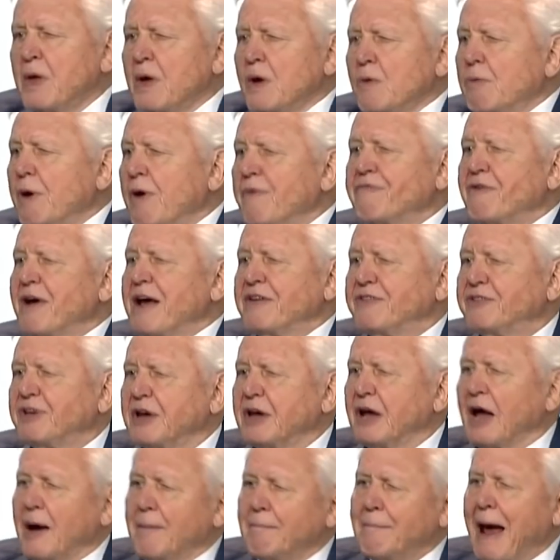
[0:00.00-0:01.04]
We're facing a
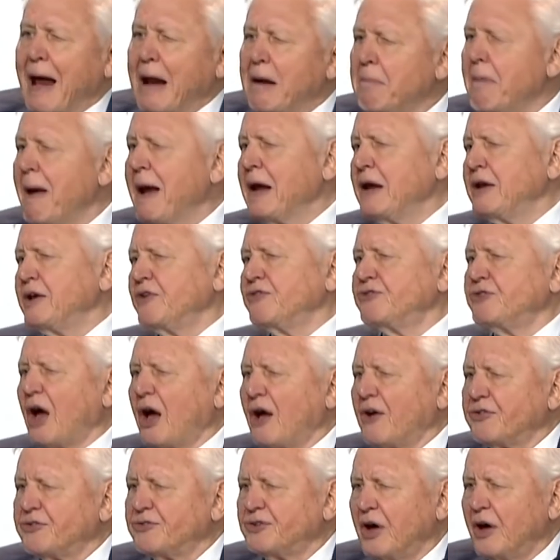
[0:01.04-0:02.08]
man made
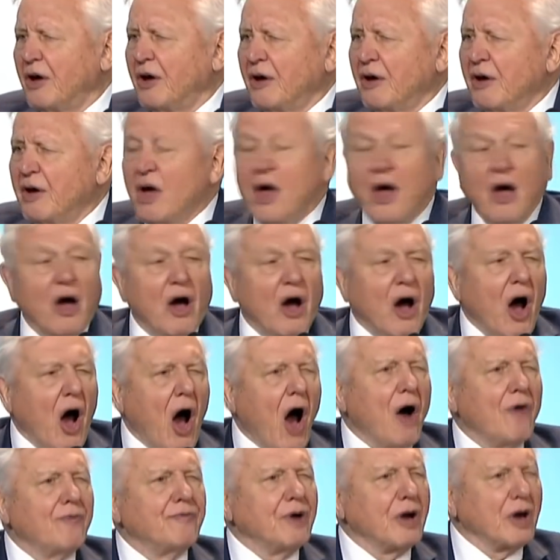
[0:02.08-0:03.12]
disaster
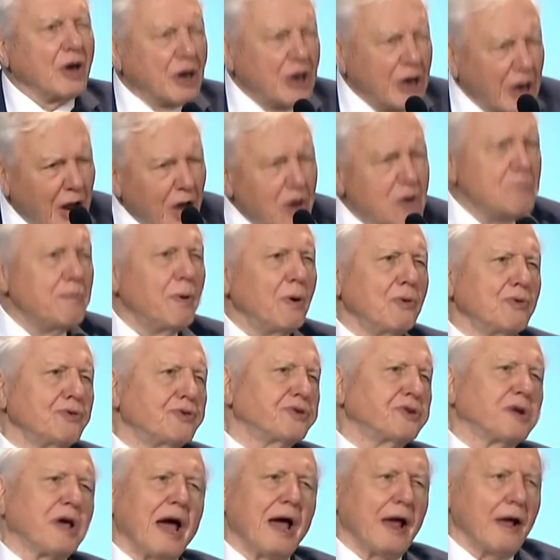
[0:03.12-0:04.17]
of global
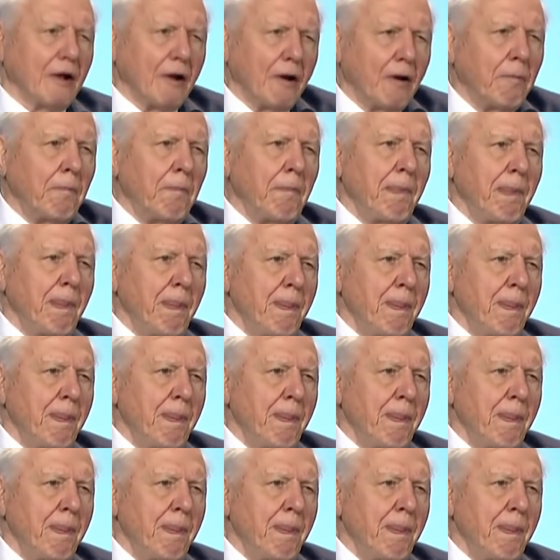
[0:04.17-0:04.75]
scale.